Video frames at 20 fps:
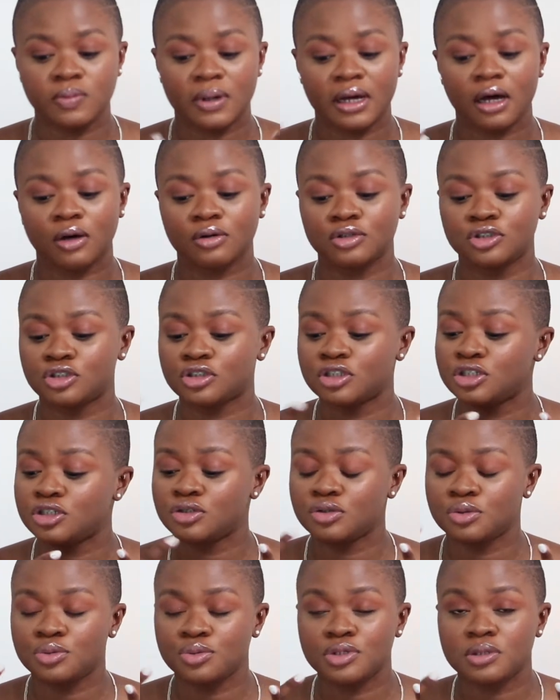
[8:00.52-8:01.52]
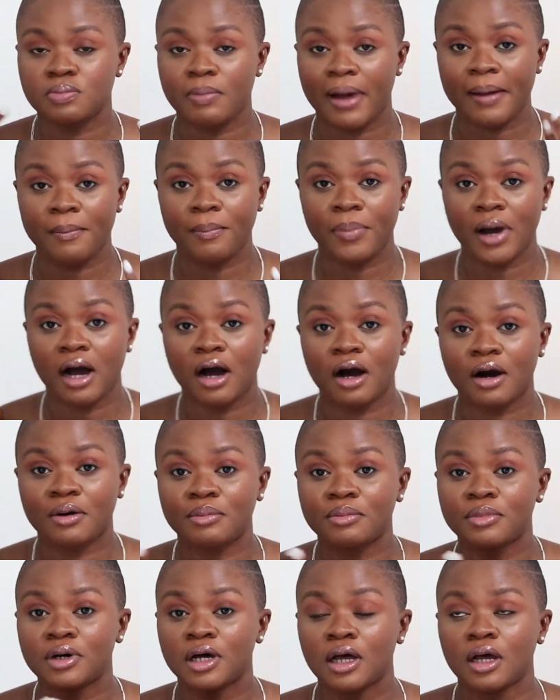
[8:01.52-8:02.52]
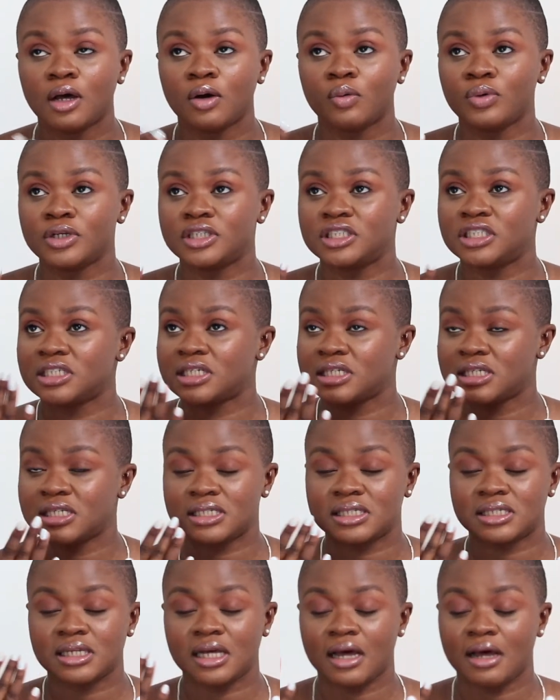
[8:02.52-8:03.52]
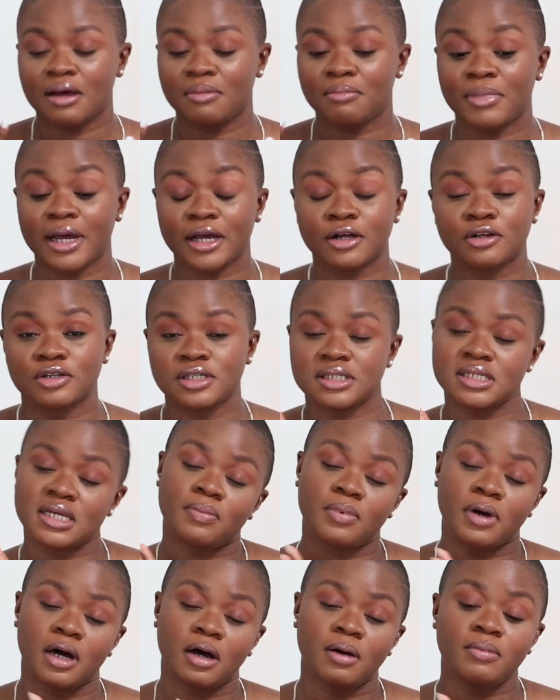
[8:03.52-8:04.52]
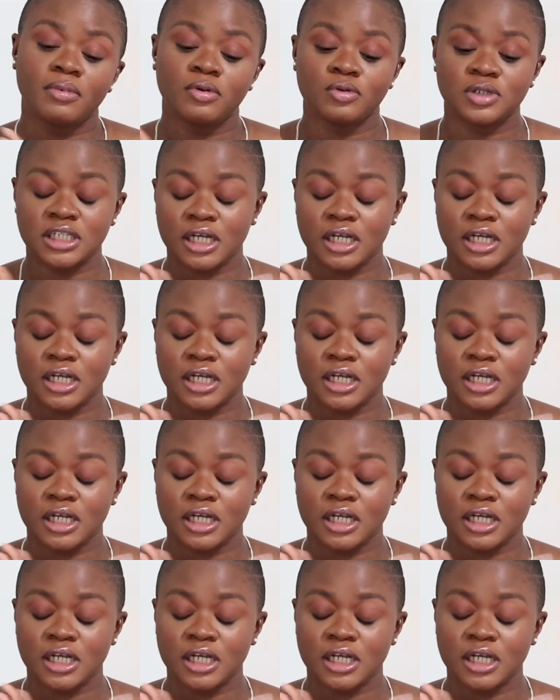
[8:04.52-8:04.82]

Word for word: part, I'll just use my balm, which is um, my Glossier balm, which